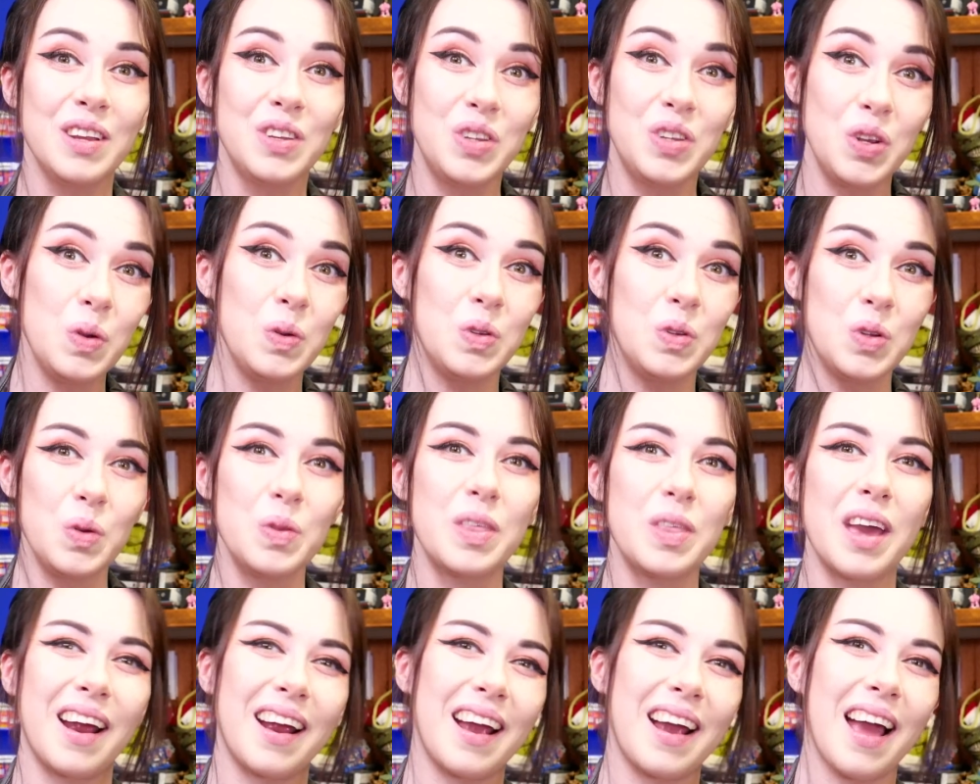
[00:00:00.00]
to do
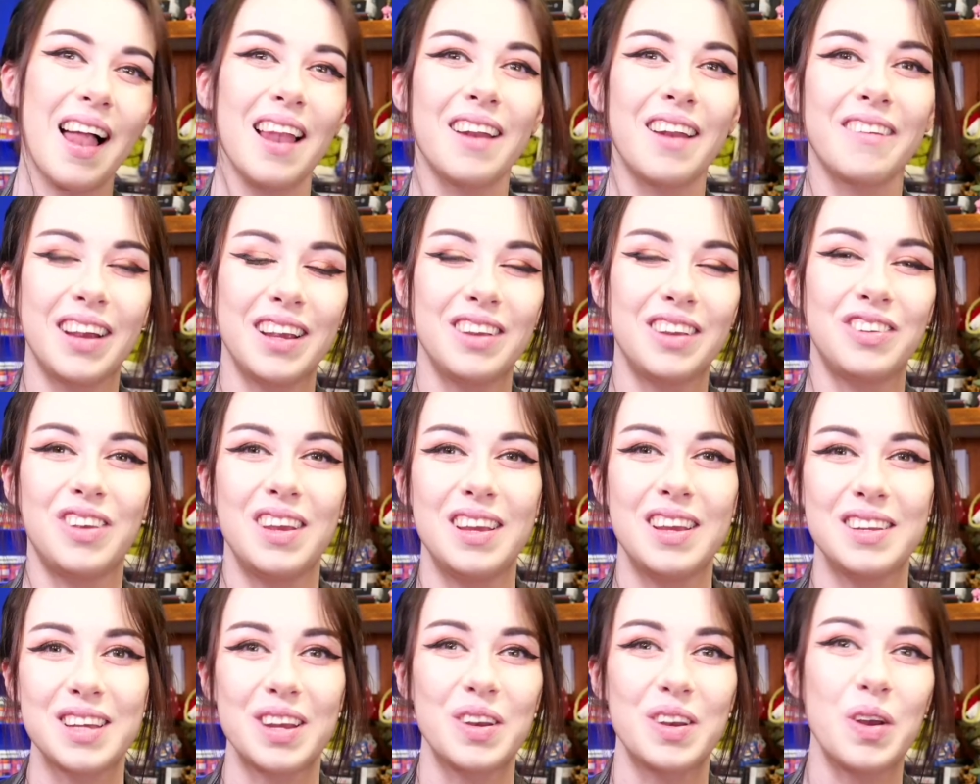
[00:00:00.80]
their coloring
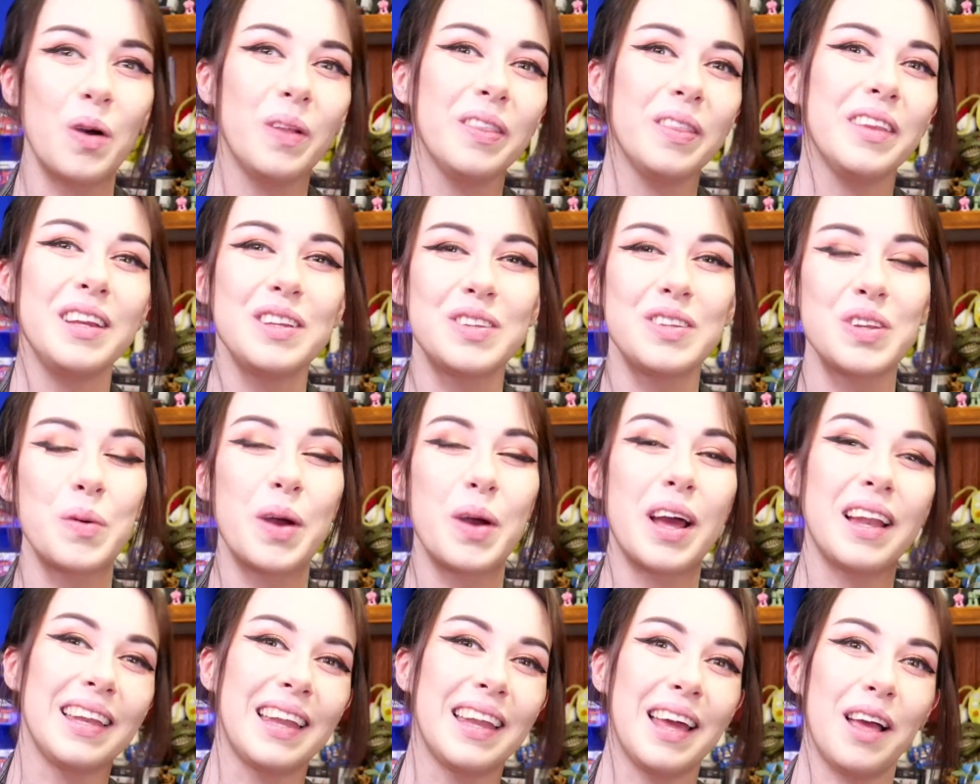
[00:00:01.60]
sheet and only do
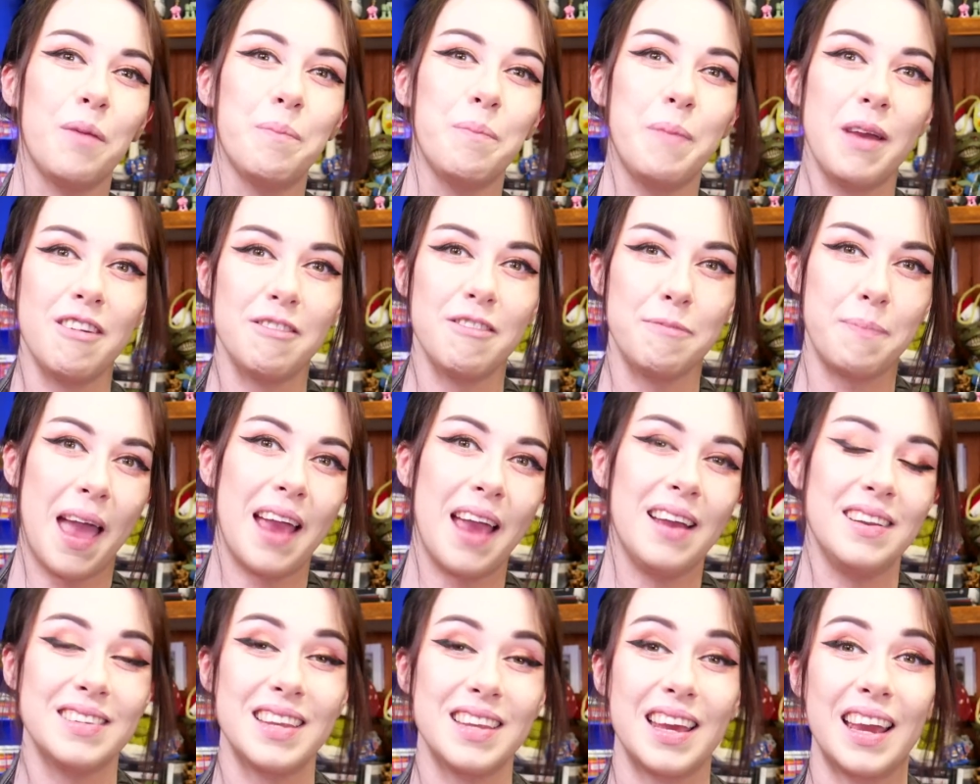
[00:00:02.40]
a little bit of
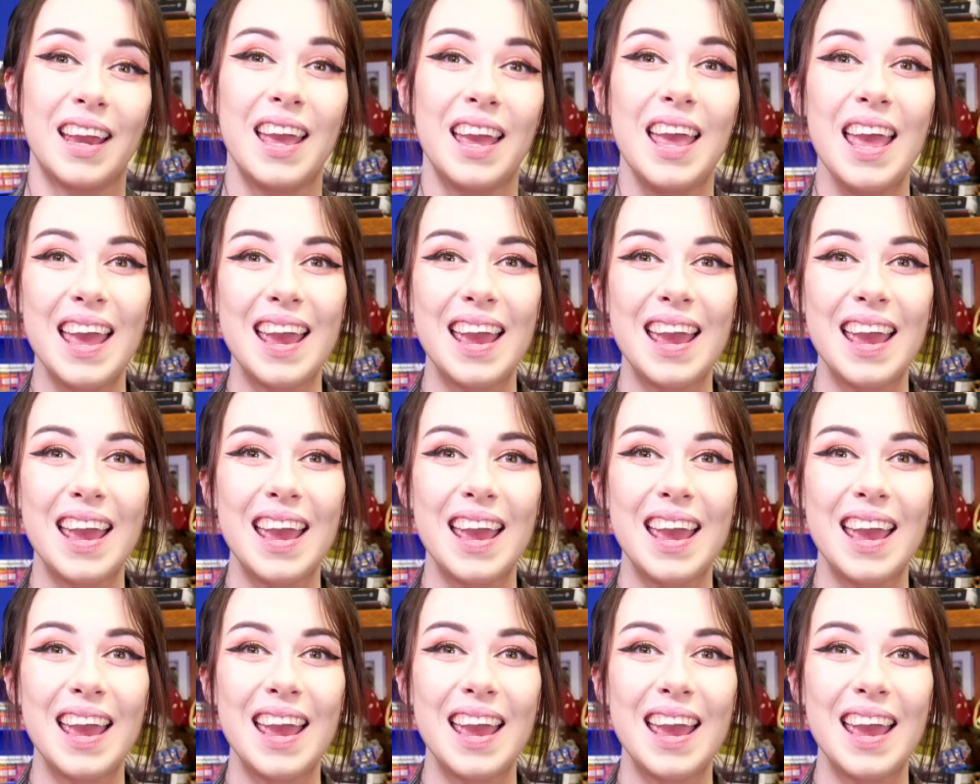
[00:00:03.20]
painting.